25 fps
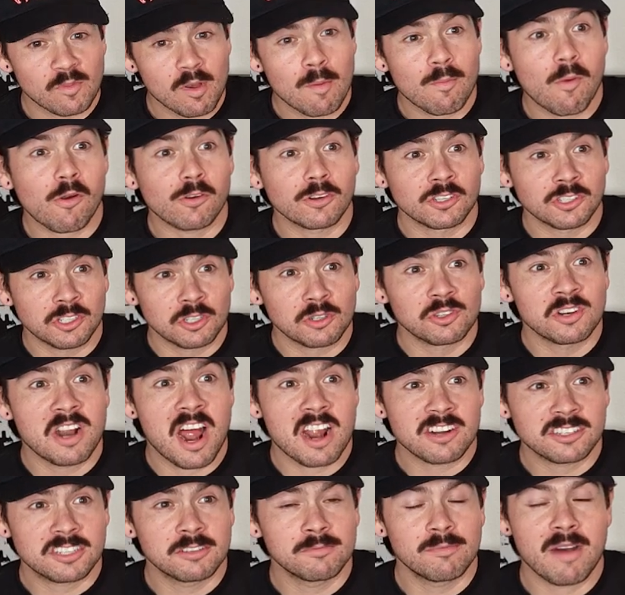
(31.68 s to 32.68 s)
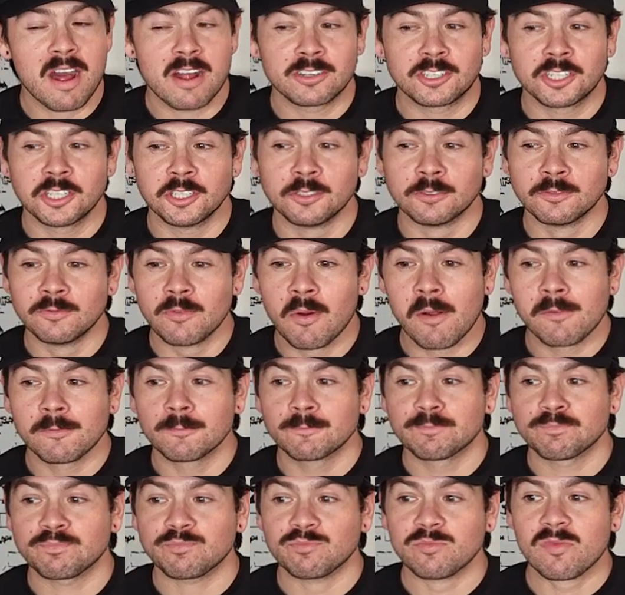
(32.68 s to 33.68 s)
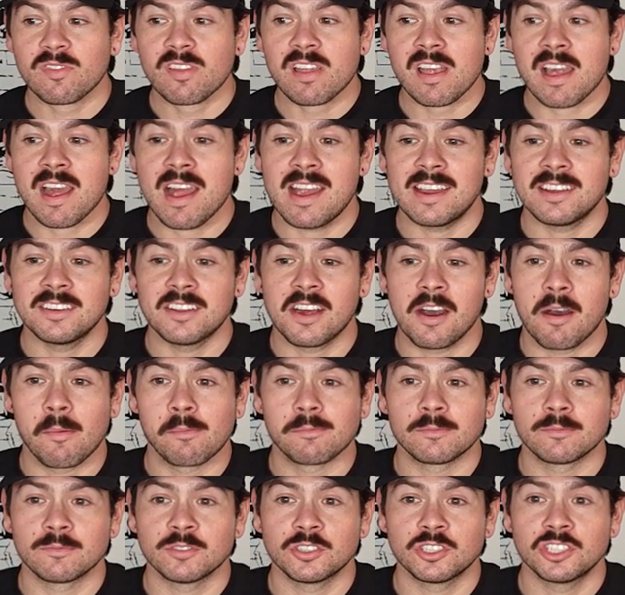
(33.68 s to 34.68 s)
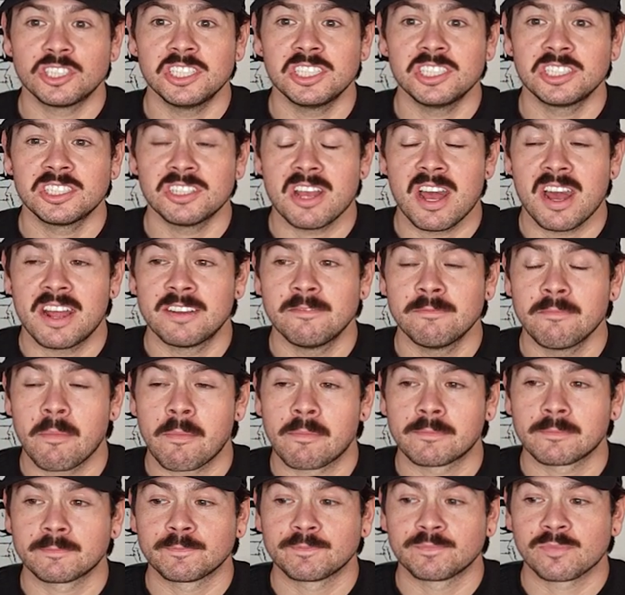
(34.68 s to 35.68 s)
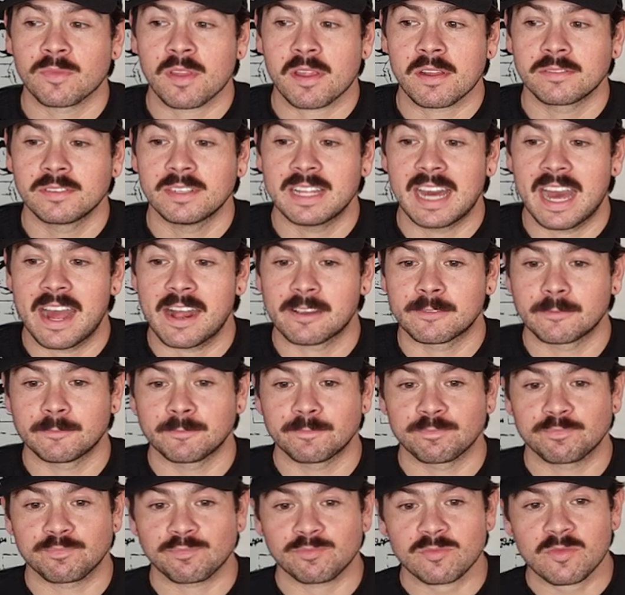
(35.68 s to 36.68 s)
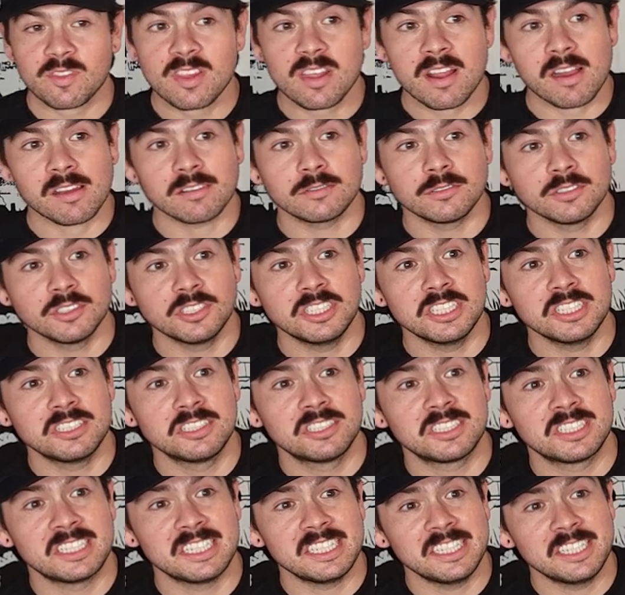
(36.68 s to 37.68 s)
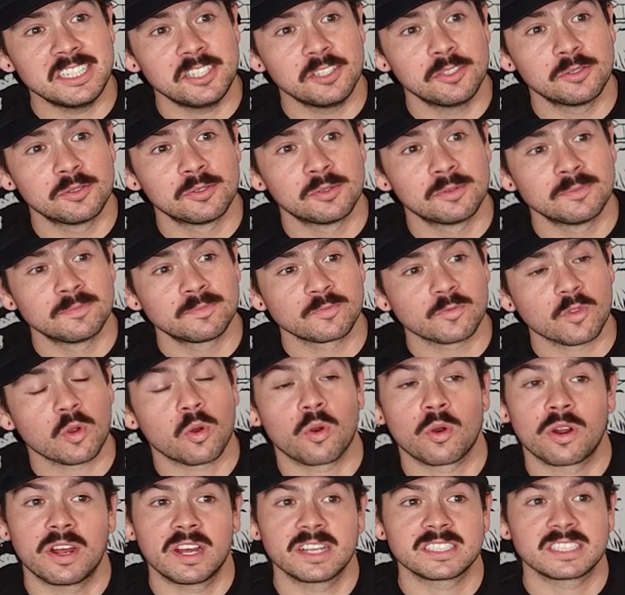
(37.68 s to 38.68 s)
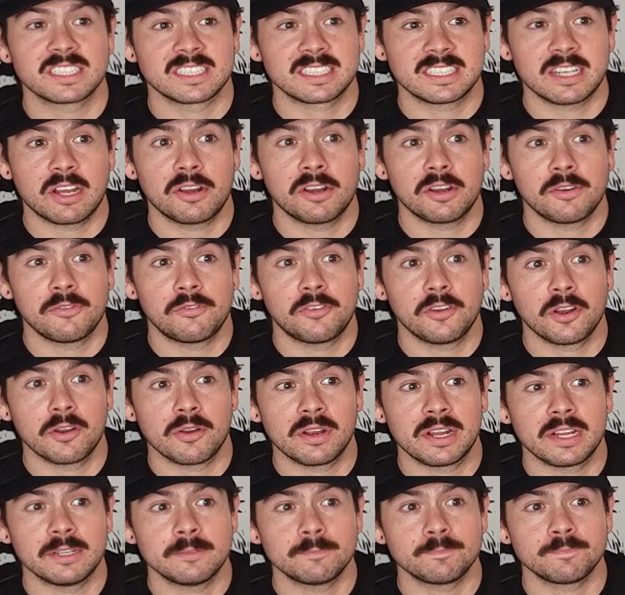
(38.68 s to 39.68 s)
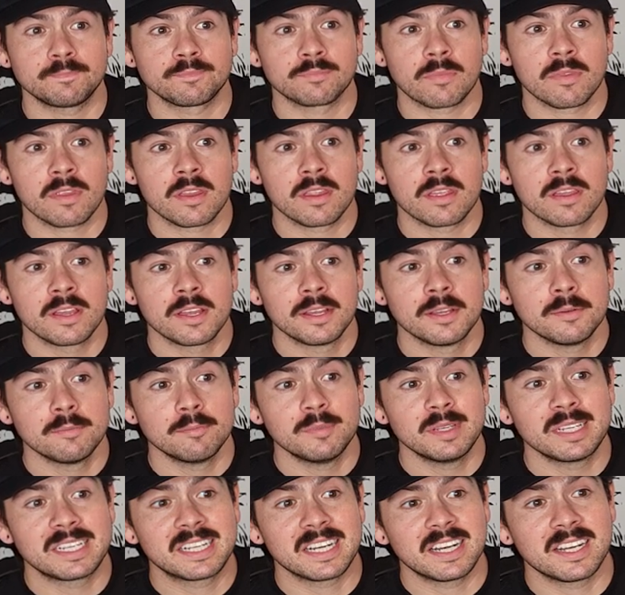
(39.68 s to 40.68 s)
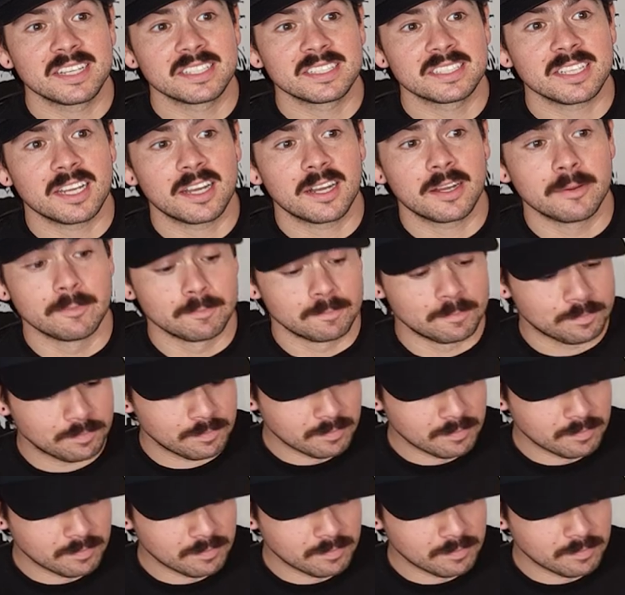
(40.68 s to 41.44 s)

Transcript: Bro, she was asking about you. And she said that she had seen you or us at Sound and Fury because one